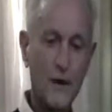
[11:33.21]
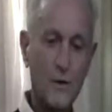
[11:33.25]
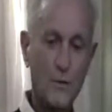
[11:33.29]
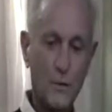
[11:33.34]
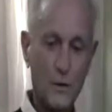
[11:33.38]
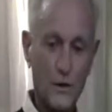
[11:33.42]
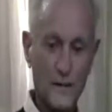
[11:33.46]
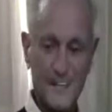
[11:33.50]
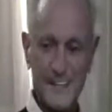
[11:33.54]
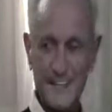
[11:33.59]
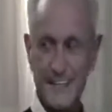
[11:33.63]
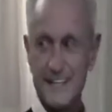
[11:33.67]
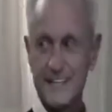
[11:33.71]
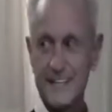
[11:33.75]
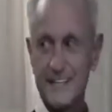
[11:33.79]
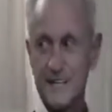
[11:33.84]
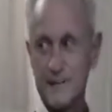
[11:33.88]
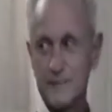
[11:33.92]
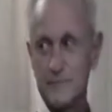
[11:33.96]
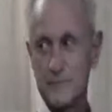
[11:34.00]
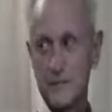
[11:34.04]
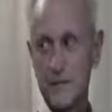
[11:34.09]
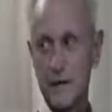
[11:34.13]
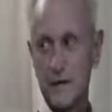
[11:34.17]
Well, in
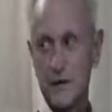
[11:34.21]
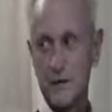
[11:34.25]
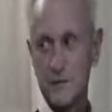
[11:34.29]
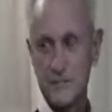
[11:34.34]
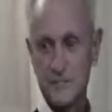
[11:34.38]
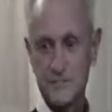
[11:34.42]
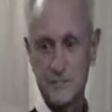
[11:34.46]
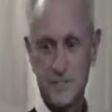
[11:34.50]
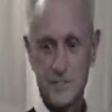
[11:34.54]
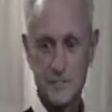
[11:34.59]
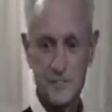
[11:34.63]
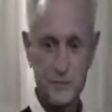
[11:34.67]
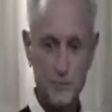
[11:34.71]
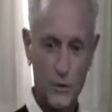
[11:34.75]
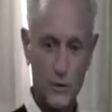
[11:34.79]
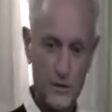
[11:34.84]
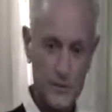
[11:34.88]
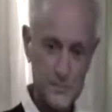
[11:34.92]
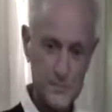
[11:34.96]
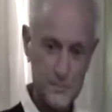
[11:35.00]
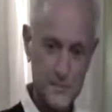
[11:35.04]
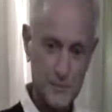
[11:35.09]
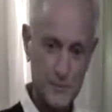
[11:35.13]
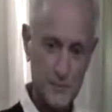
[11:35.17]
hypnosis,
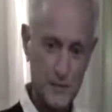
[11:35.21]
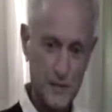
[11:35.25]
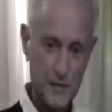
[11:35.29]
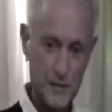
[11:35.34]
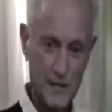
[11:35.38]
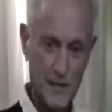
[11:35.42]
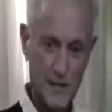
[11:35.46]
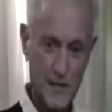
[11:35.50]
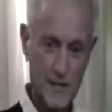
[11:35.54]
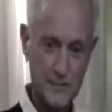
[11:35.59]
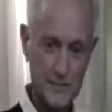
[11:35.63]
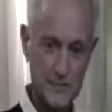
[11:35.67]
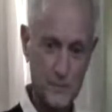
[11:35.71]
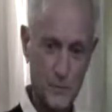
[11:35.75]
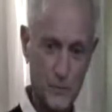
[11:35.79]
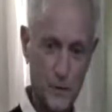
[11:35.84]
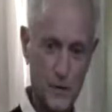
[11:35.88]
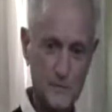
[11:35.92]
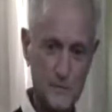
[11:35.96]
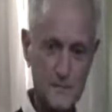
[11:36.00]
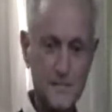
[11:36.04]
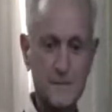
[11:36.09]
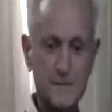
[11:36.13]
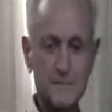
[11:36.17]
what she realized
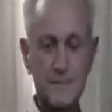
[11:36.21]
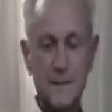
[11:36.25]
was,